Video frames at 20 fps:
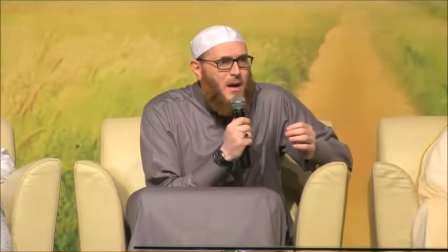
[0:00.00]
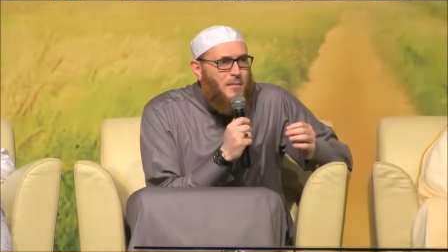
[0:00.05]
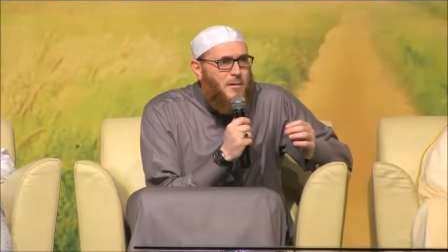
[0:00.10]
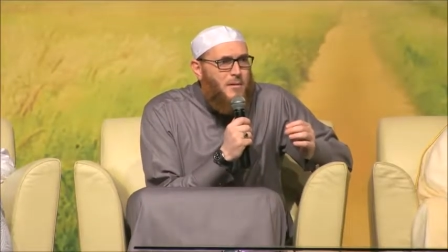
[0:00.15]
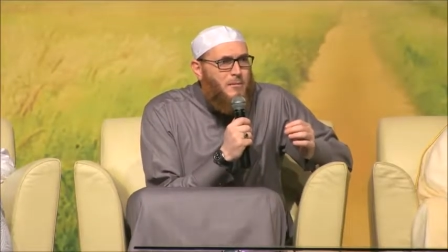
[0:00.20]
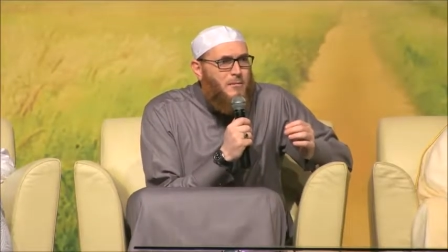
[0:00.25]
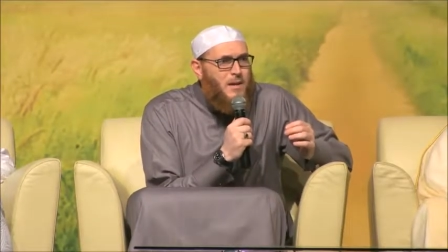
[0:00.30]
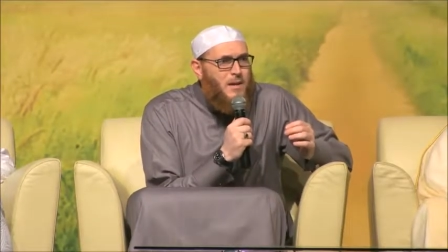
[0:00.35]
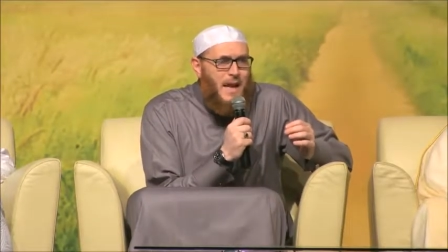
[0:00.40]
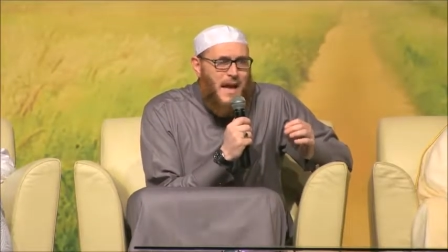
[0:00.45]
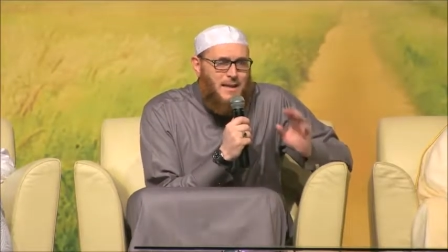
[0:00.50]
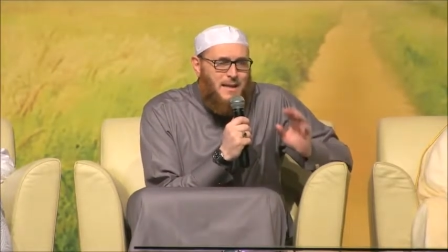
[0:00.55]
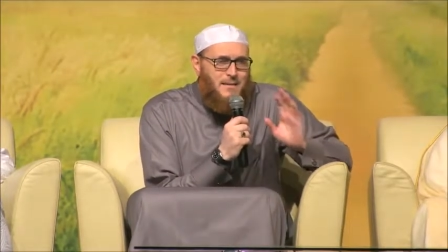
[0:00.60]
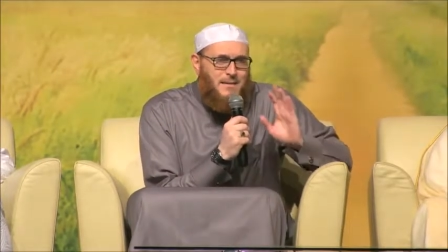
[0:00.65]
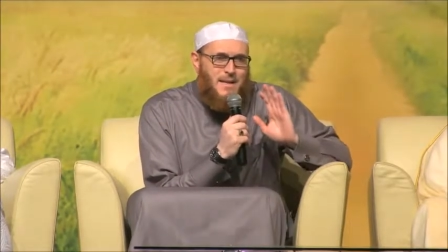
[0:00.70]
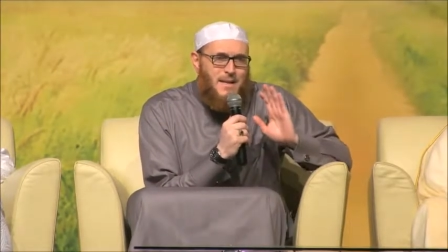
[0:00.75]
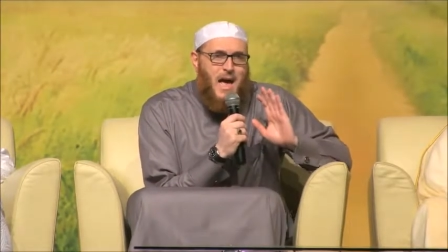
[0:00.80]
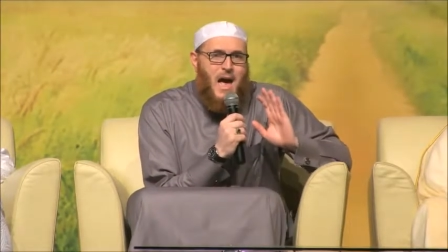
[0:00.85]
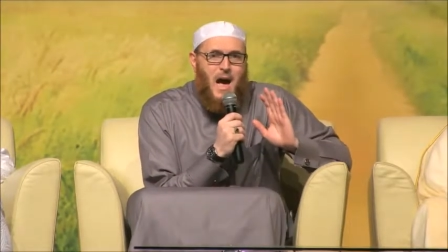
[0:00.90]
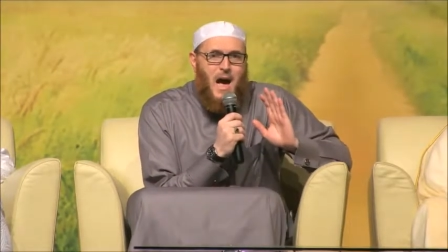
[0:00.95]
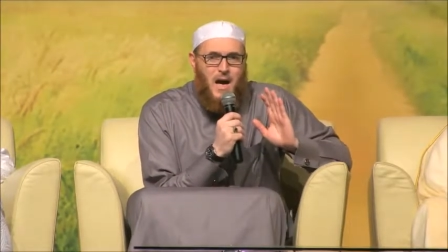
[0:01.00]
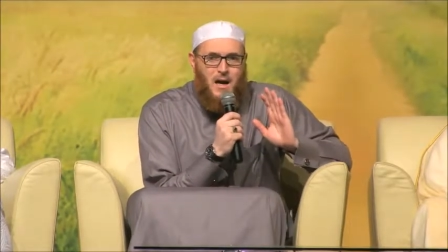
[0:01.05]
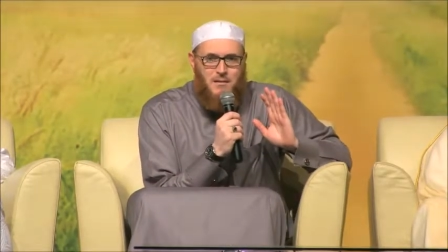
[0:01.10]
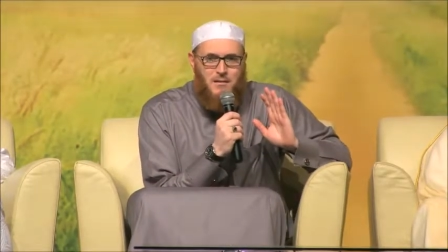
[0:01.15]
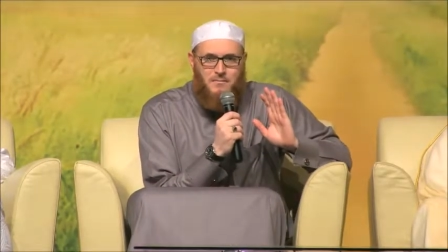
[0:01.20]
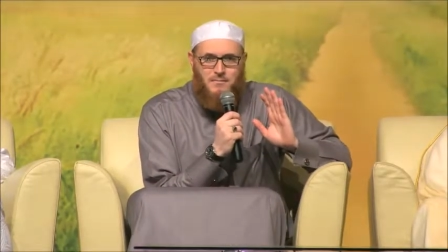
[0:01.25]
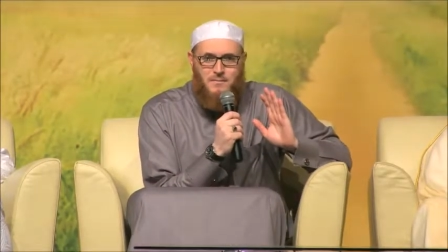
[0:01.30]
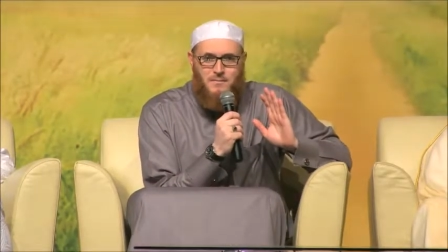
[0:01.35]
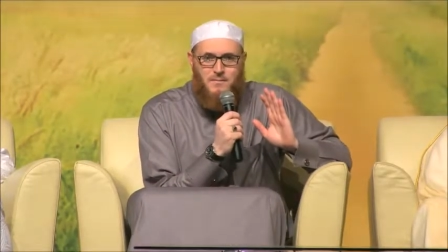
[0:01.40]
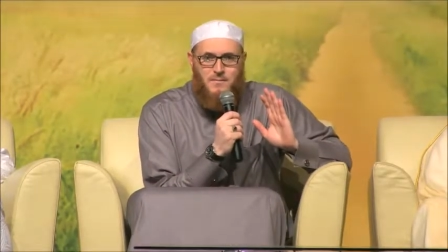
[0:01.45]
about as
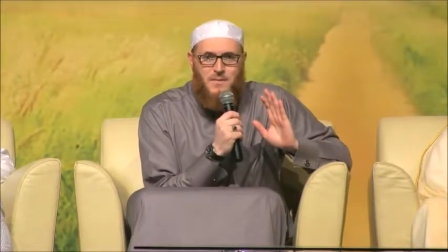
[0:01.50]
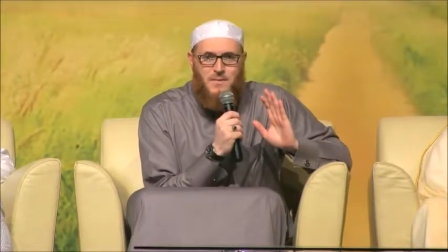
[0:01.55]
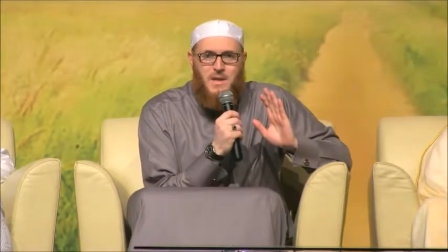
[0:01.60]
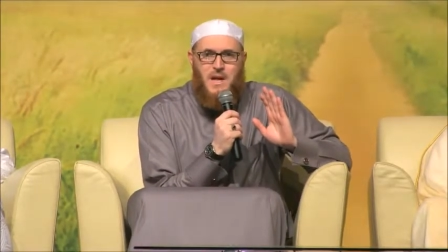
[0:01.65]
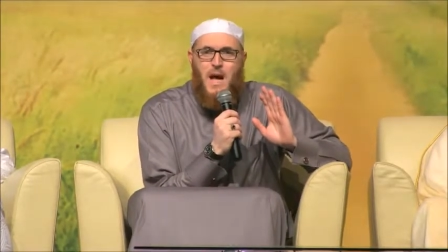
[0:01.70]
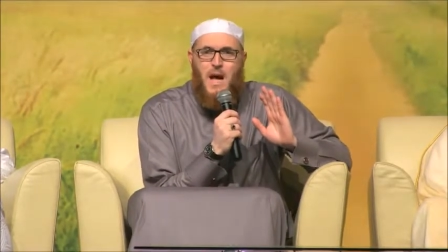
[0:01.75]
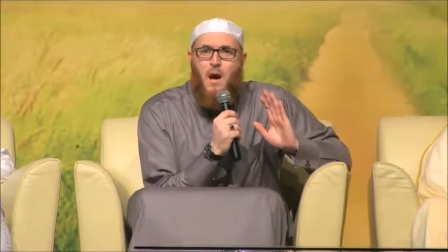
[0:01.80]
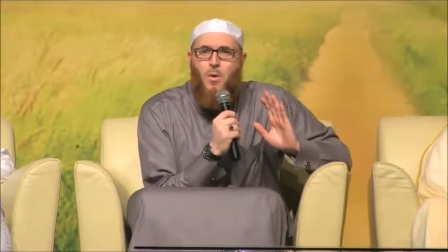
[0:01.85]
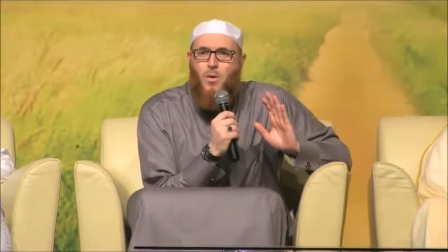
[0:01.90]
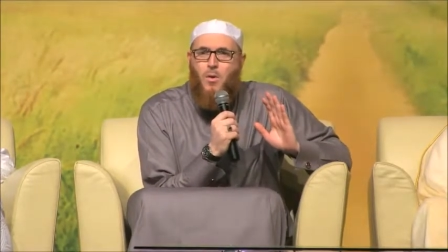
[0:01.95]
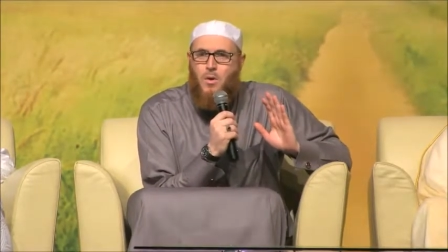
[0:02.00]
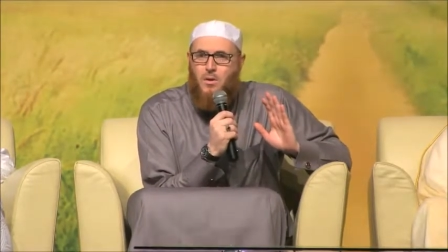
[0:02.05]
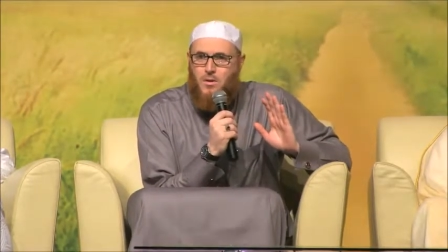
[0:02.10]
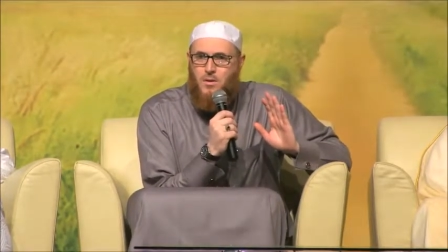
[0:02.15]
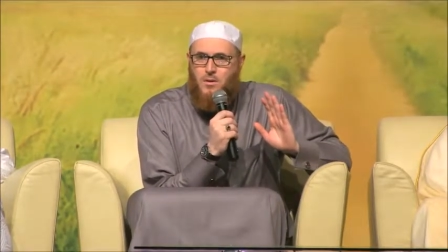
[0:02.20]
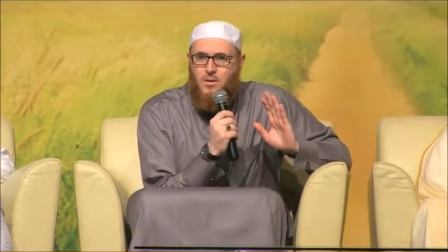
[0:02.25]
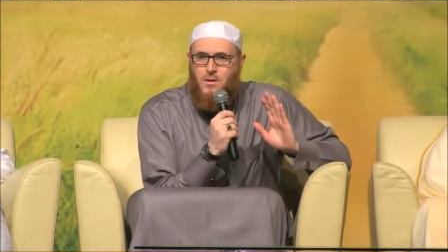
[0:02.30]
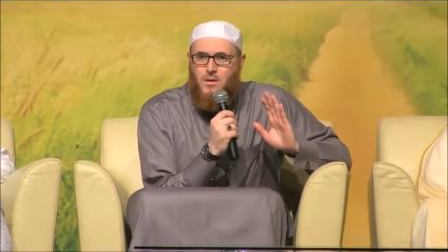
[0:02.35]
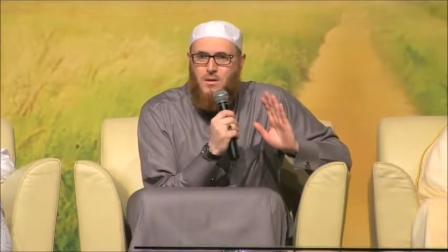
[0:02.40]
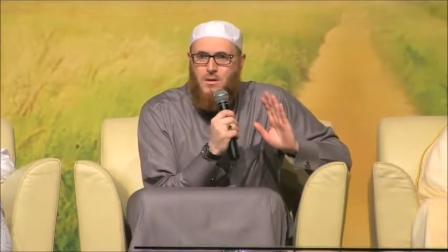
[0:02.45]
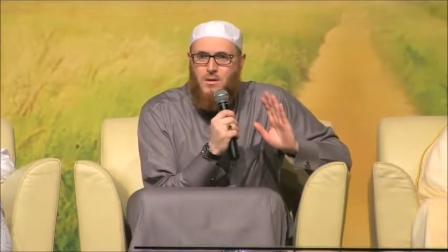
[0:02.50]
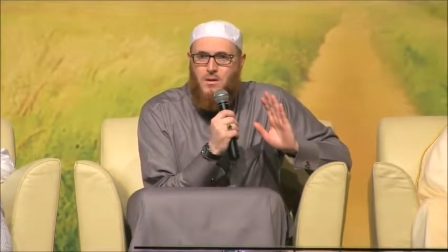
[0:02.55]
saa the hour,